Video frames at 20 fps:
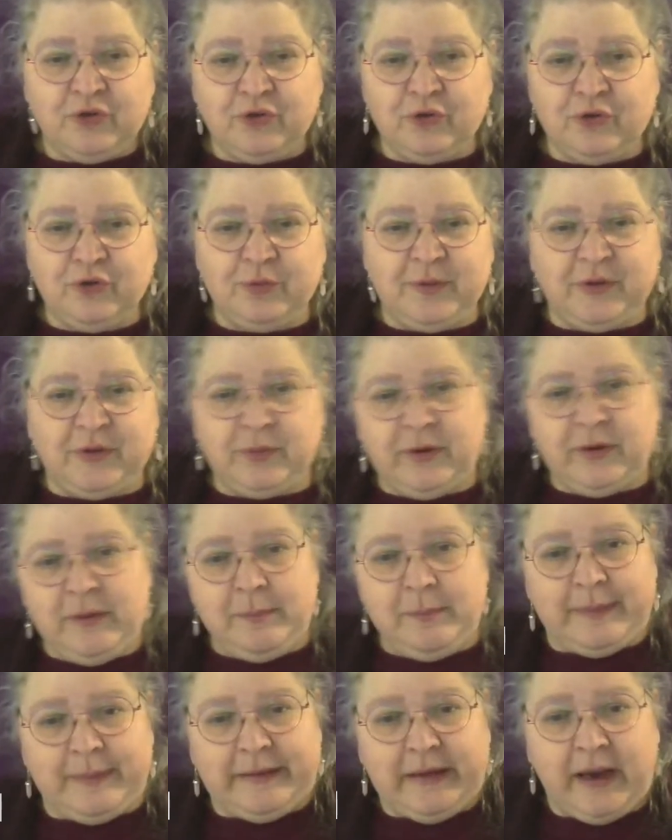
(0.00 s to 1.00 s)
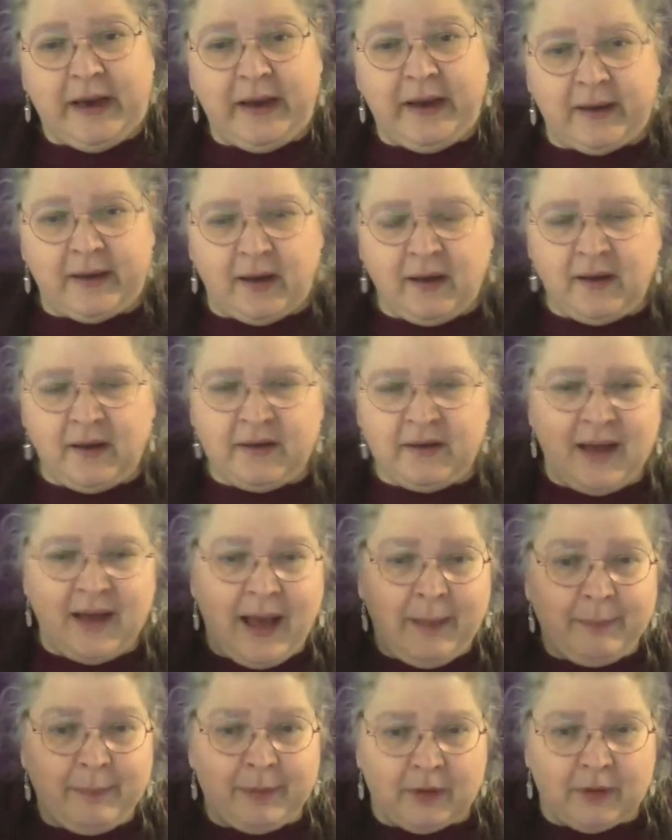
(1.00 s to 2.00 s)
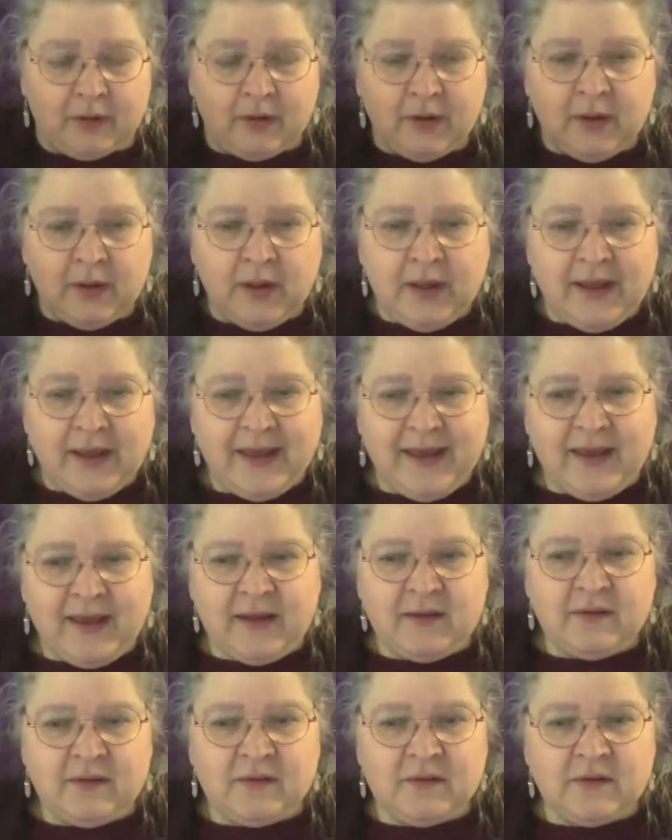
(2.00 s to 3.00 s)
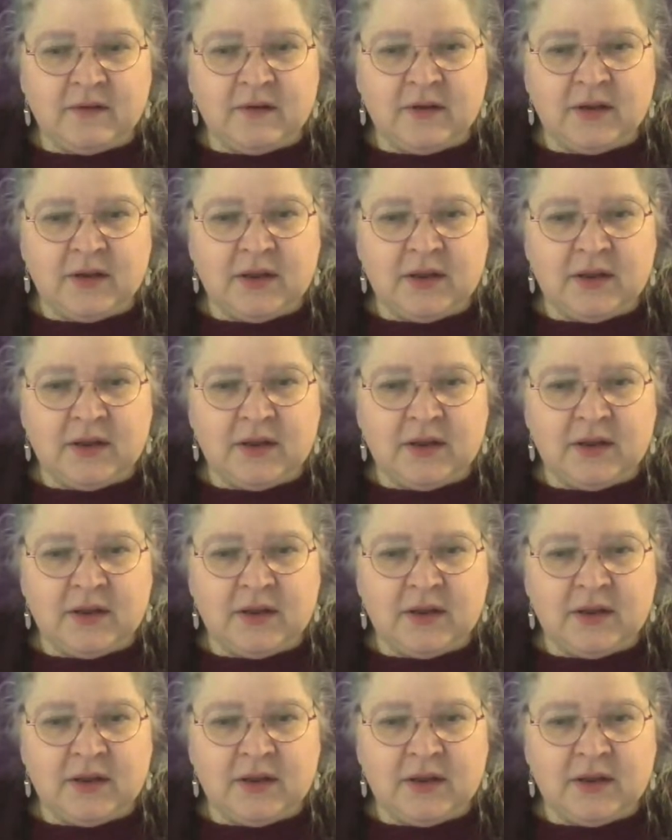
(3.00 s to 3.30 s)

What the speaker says: choose between banana and apple. And